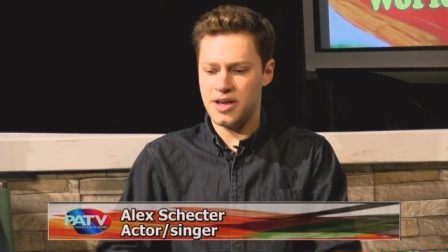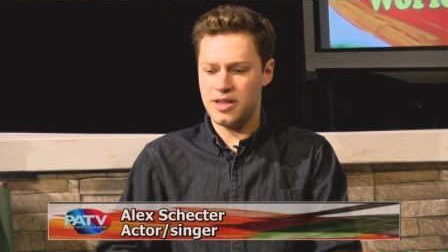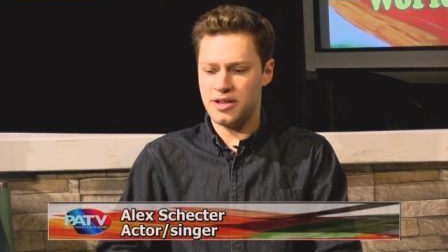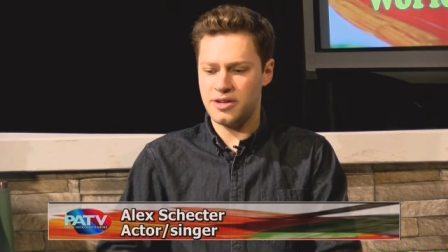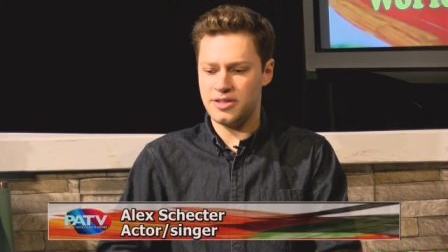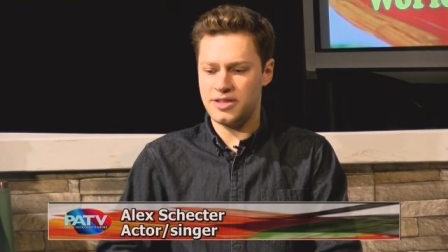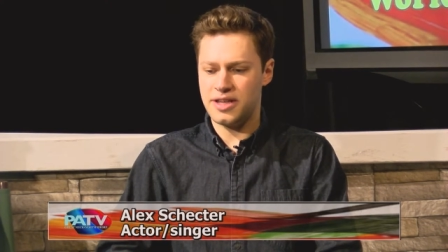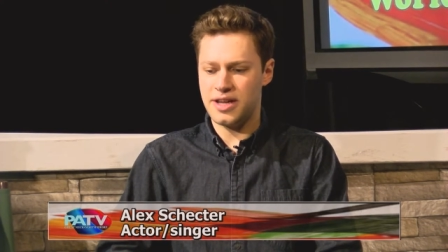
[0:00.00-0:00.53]

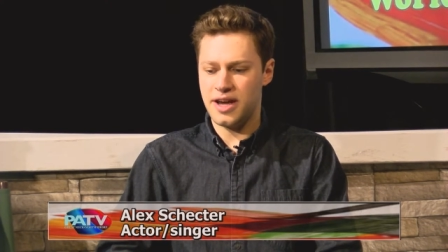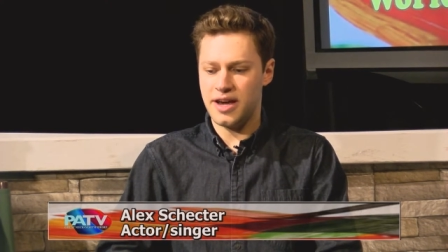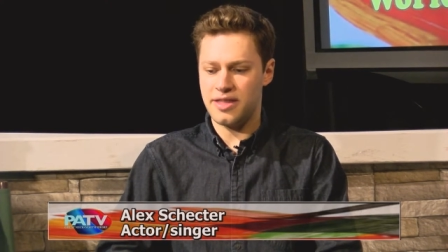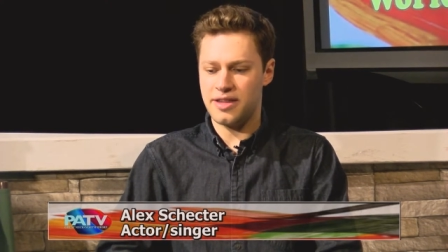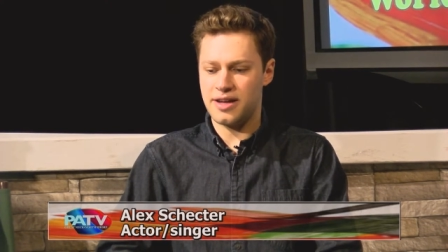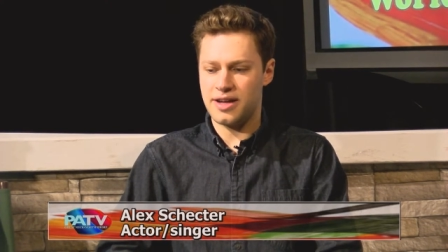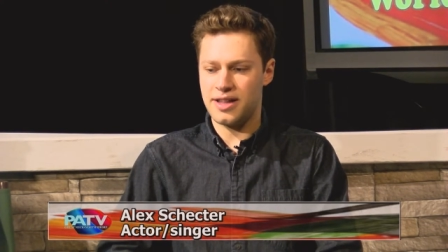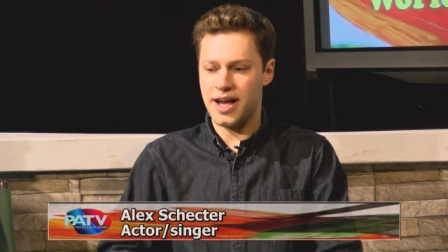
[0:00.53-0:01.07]
There's
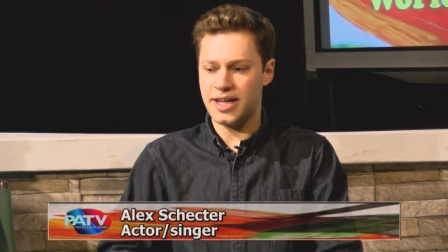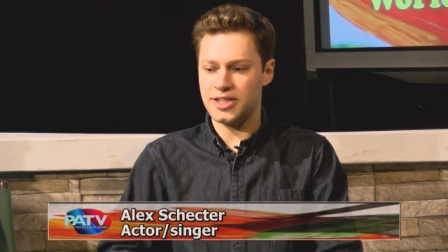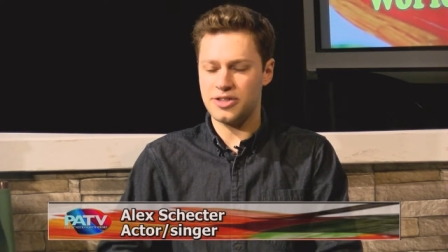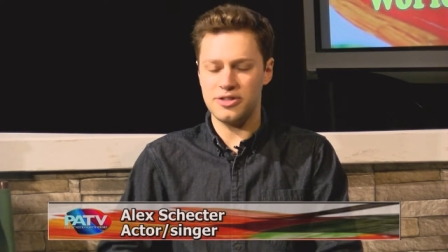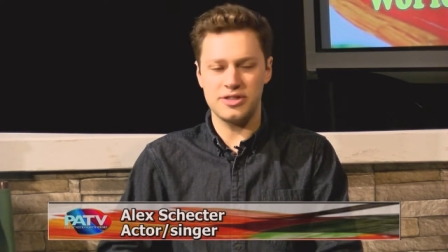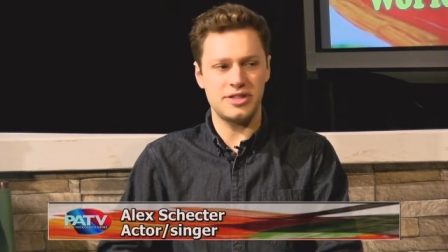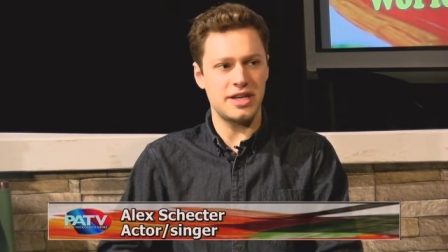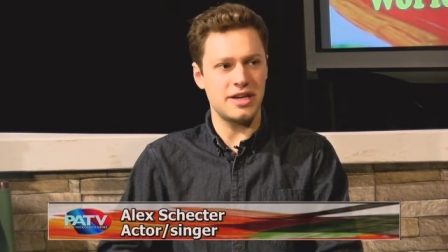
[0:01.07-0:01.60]
the
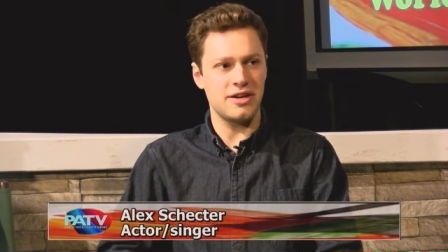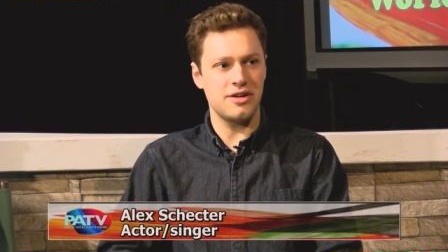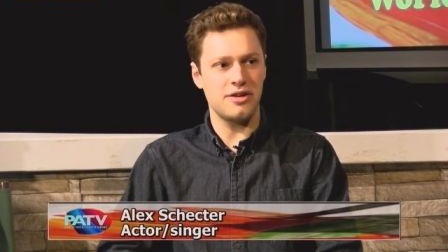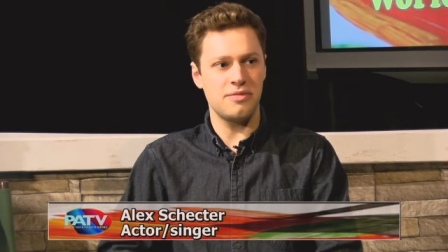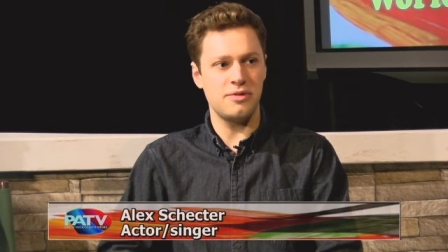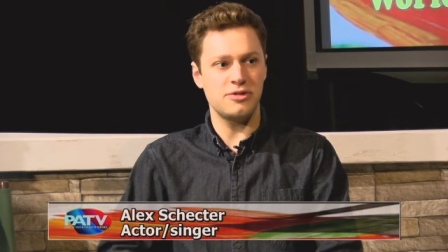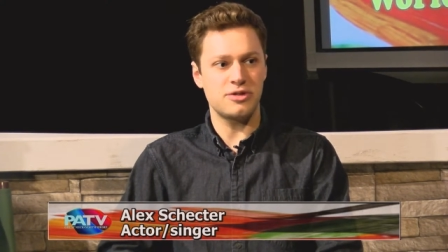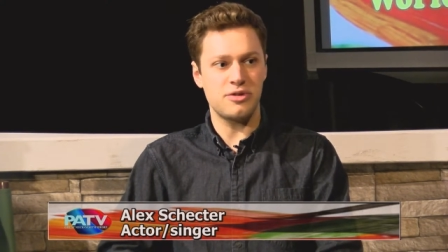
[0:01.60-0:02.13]
Classical Singer
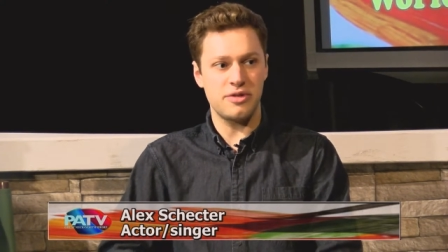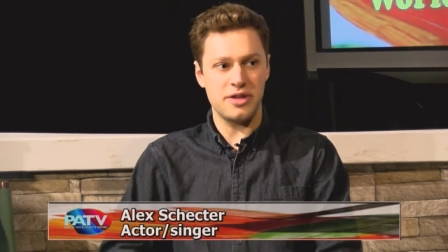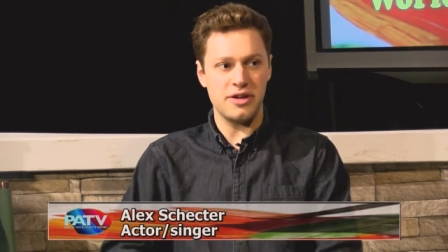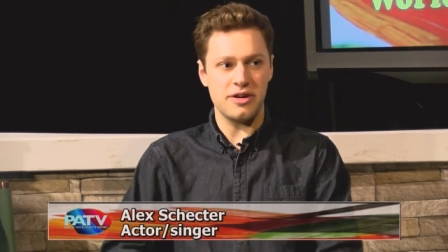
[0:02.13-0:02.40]
Musical Theater